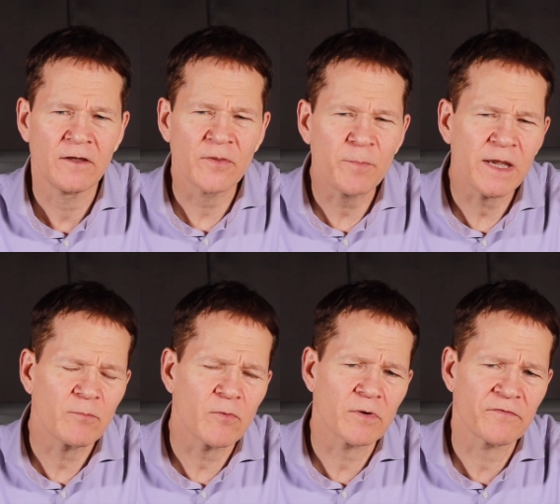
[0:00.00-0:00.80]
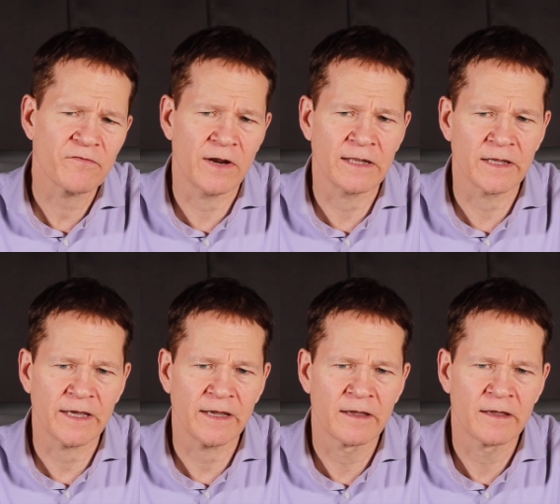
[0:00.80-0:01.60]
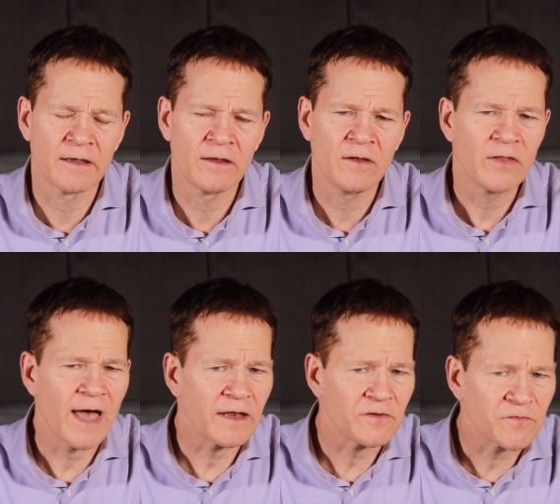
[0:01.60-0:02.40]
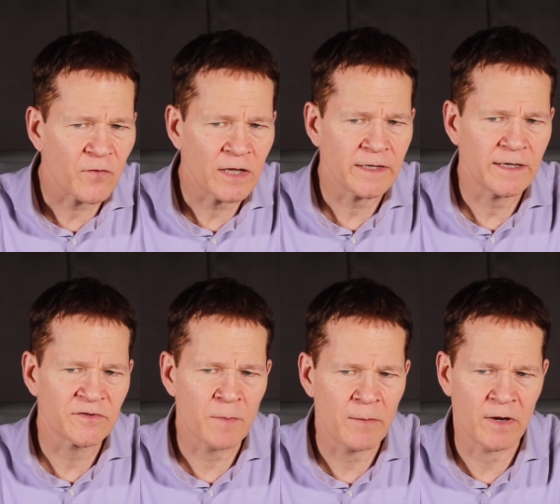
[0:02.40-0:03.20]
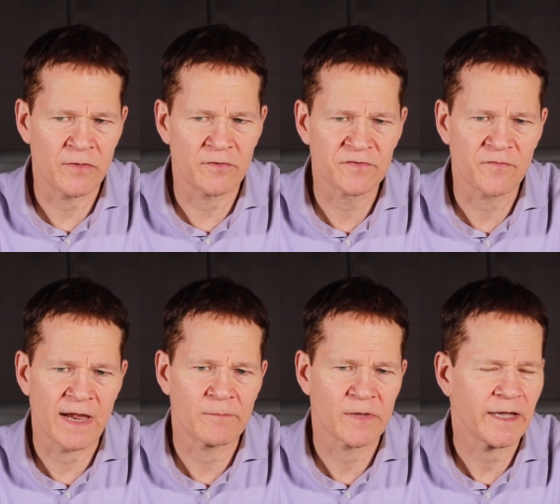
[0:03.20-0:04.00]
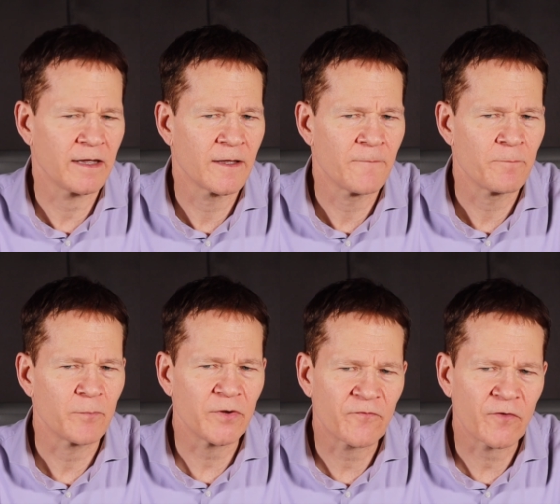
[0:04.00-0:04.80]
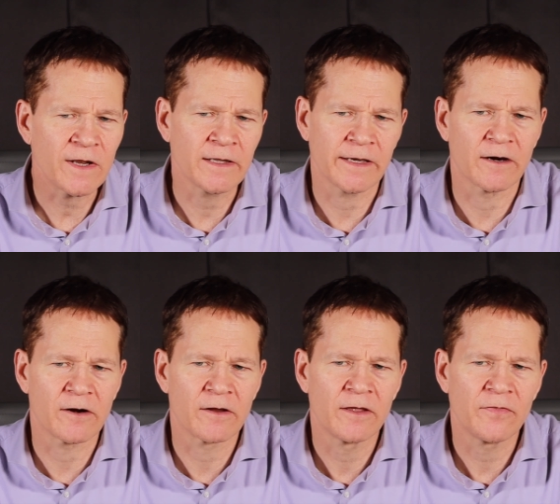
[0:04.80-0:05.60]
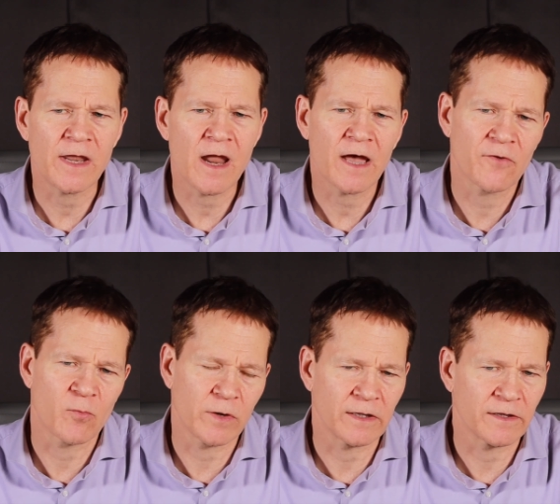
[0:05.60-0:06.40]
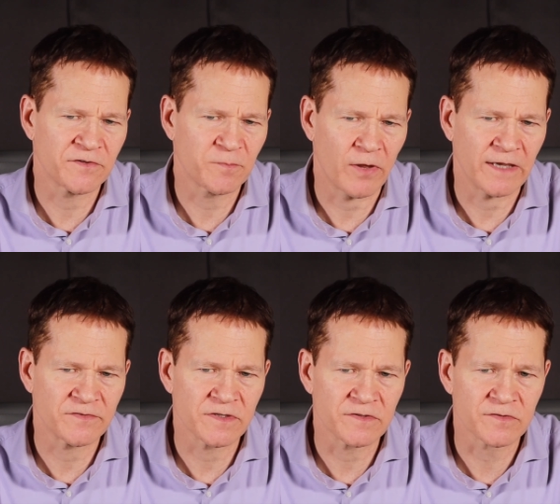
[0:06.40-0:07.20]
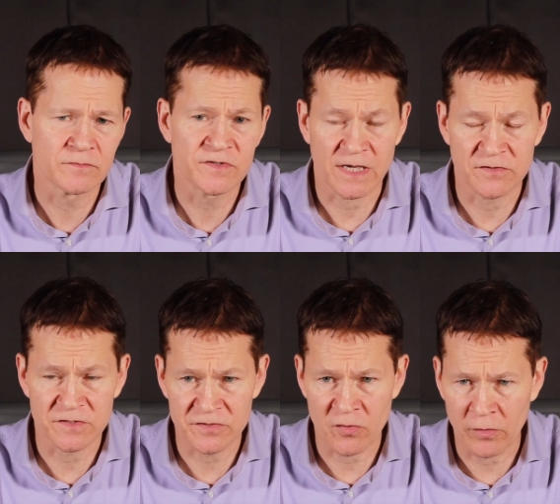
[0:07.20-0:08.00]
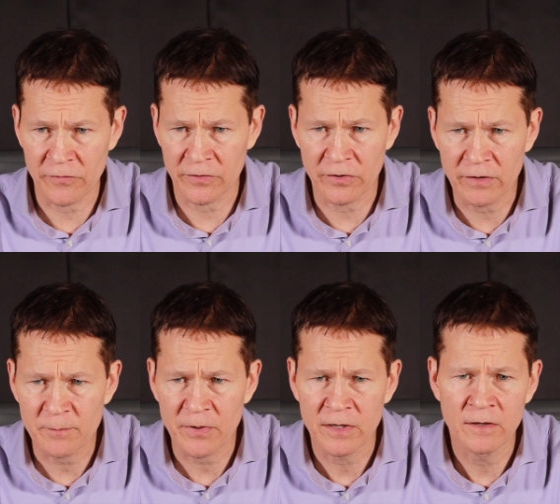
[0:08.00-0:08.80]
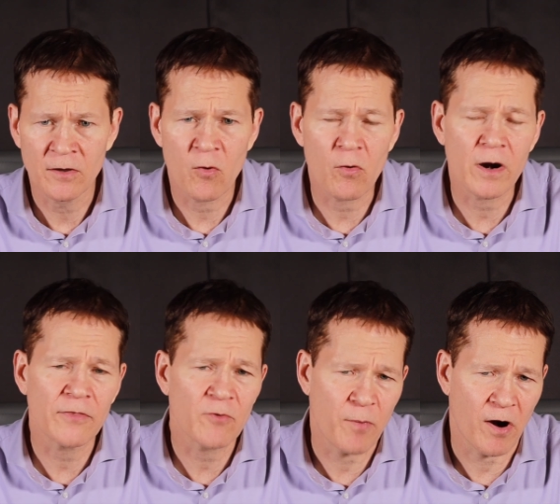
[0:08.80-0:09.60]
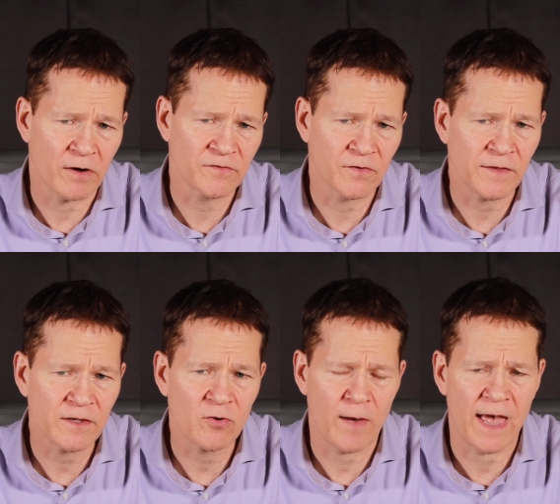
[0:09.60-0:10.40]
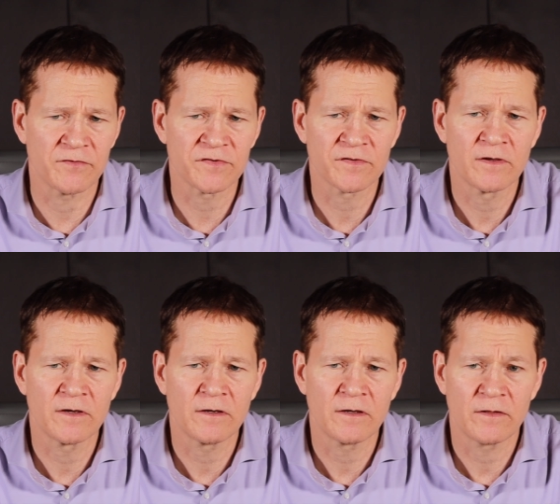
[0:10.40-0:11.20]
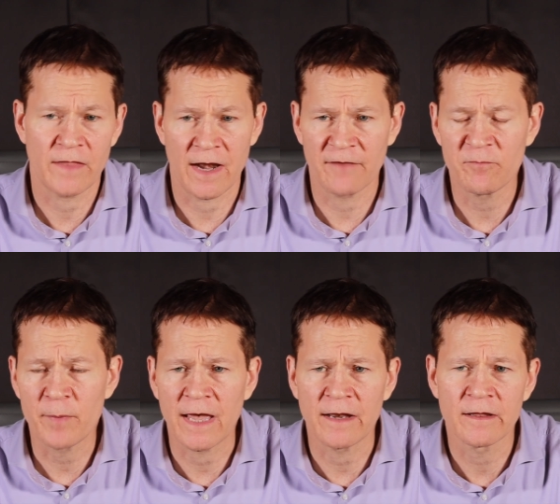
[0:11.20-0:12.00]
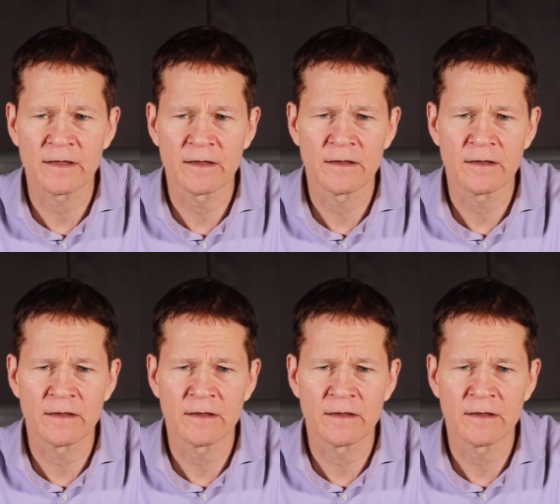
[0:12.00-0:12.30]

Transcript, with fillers: The people were friendly, not as friendly as my mother's family, but friendlier than other realist places such as Northern Europe or other parts of the US that I've been.